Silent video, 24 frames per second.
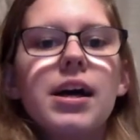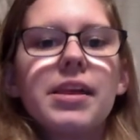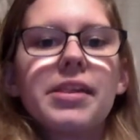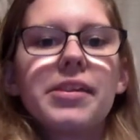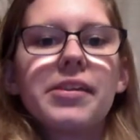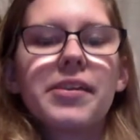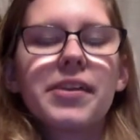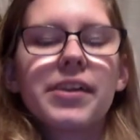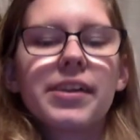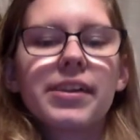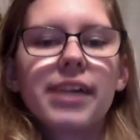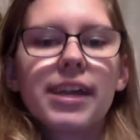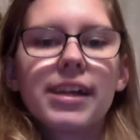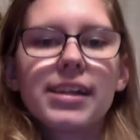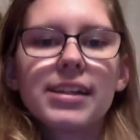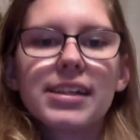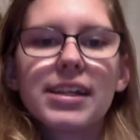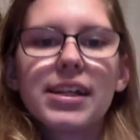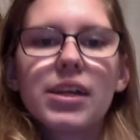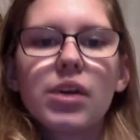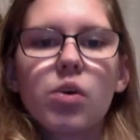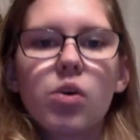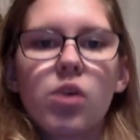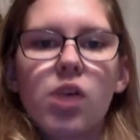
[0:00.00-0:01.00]
The
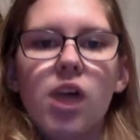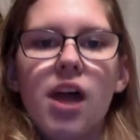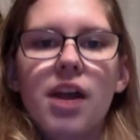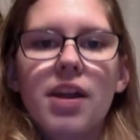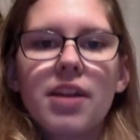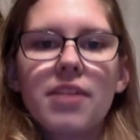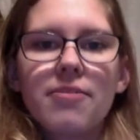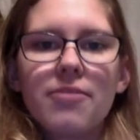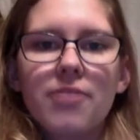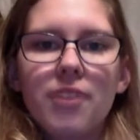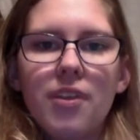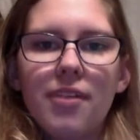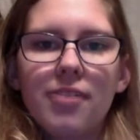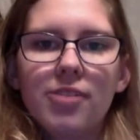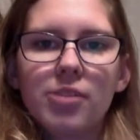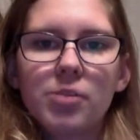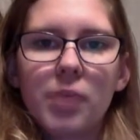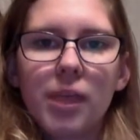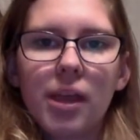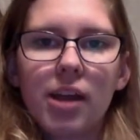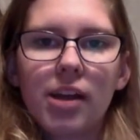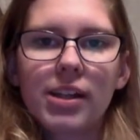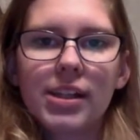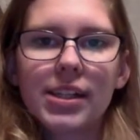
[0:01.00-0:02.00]
neglecting or uninvolved
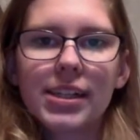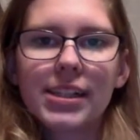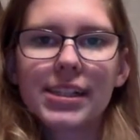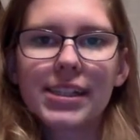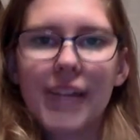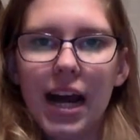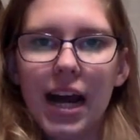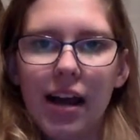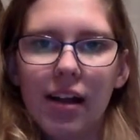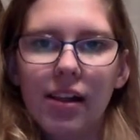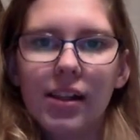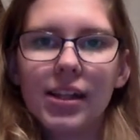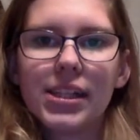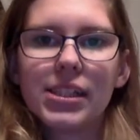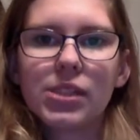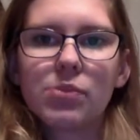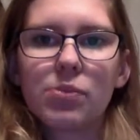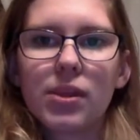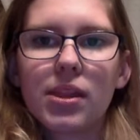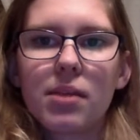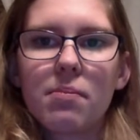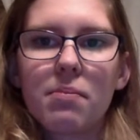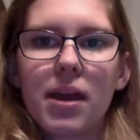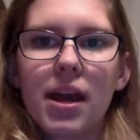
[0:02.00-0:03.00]
parenting style is
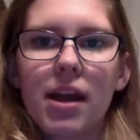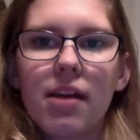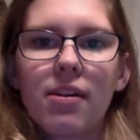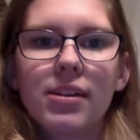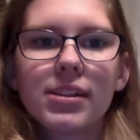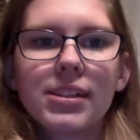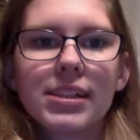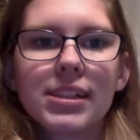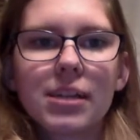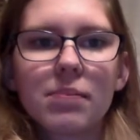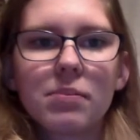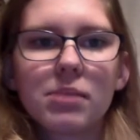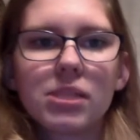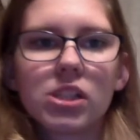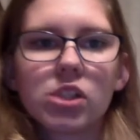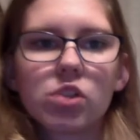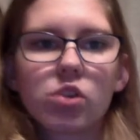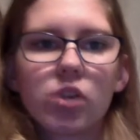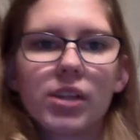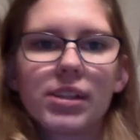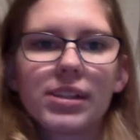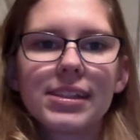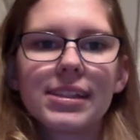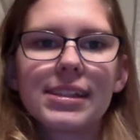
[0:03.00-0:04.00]
when the parents
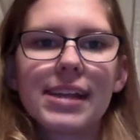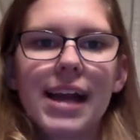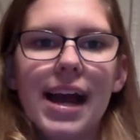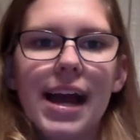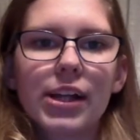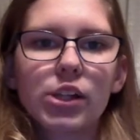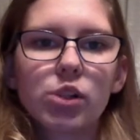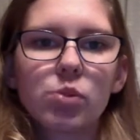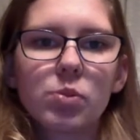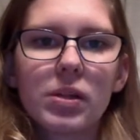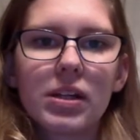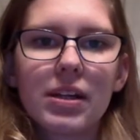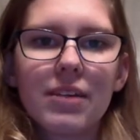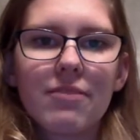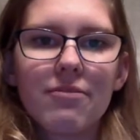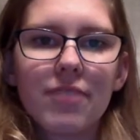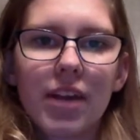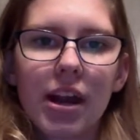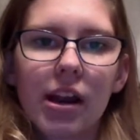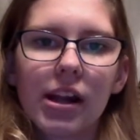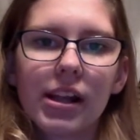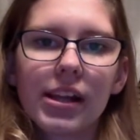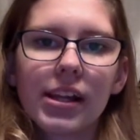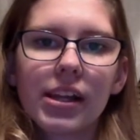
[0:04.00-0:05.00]
demonstrate detachment and
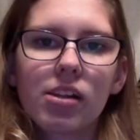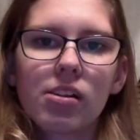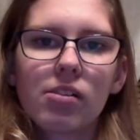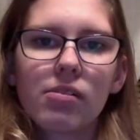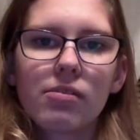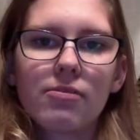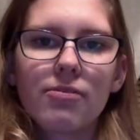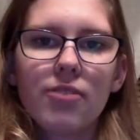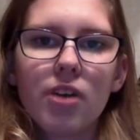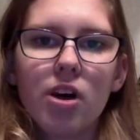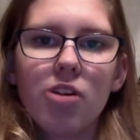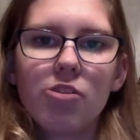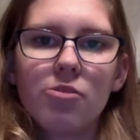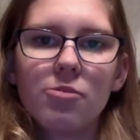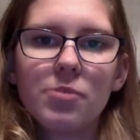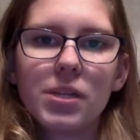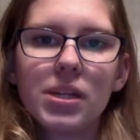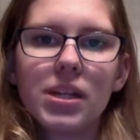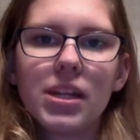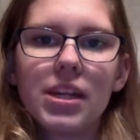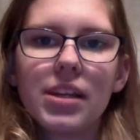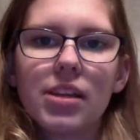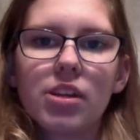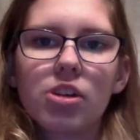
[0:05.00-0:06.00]
very little
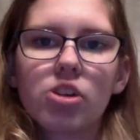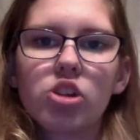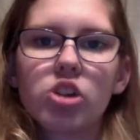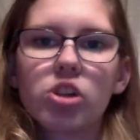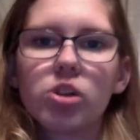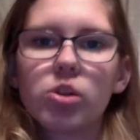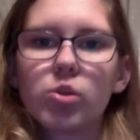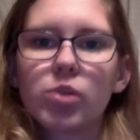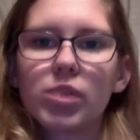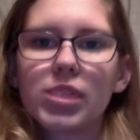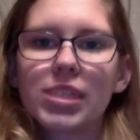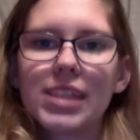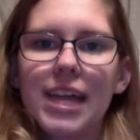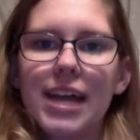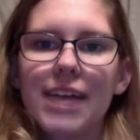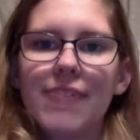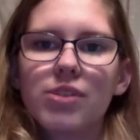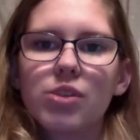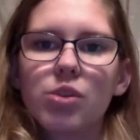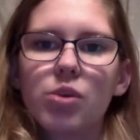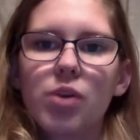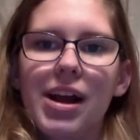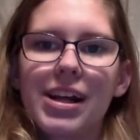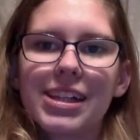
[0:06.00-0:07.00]
involvement in their children's
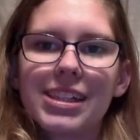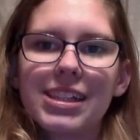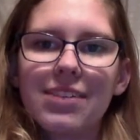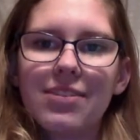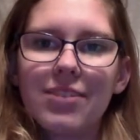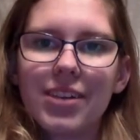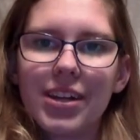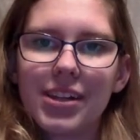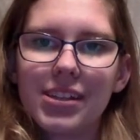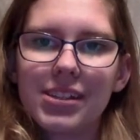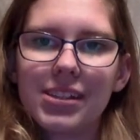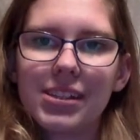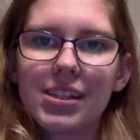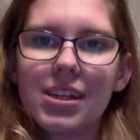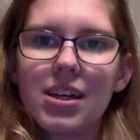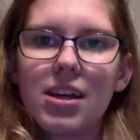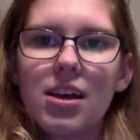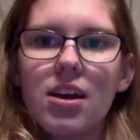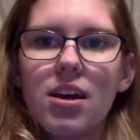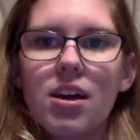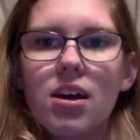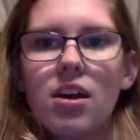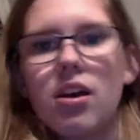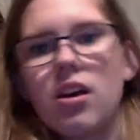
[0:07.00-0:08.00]
lives or activities.
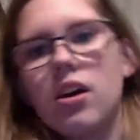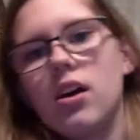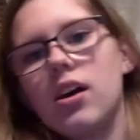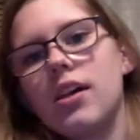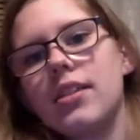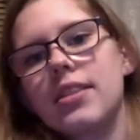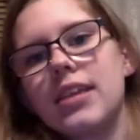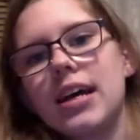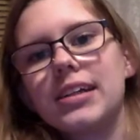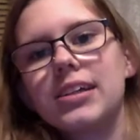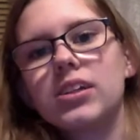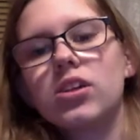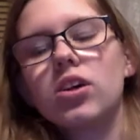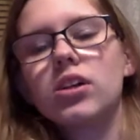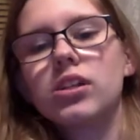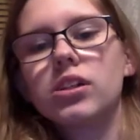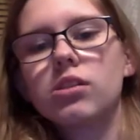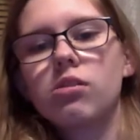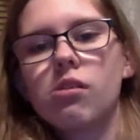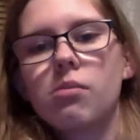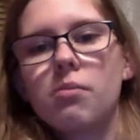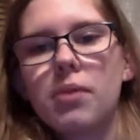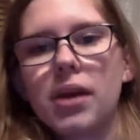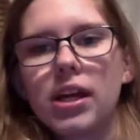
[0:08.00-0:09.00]
That's
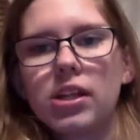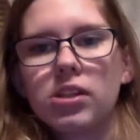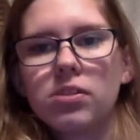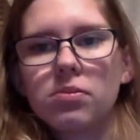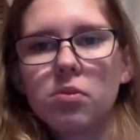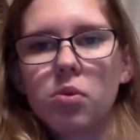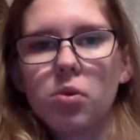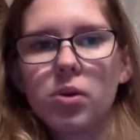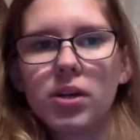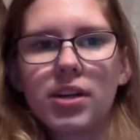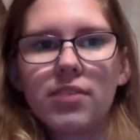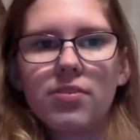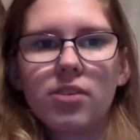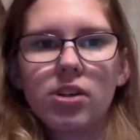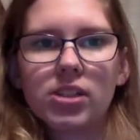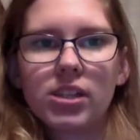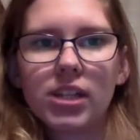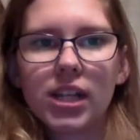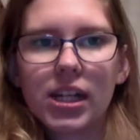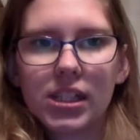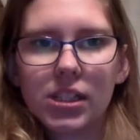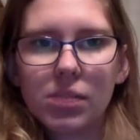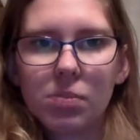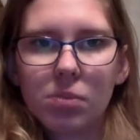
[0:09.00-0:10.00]
also on page 40 of our
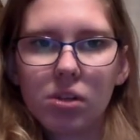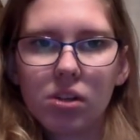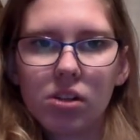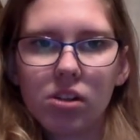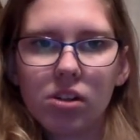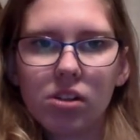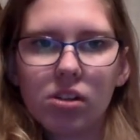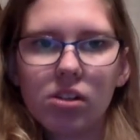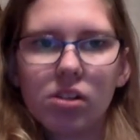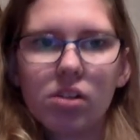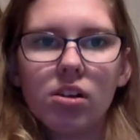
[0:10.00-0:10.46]
textbook.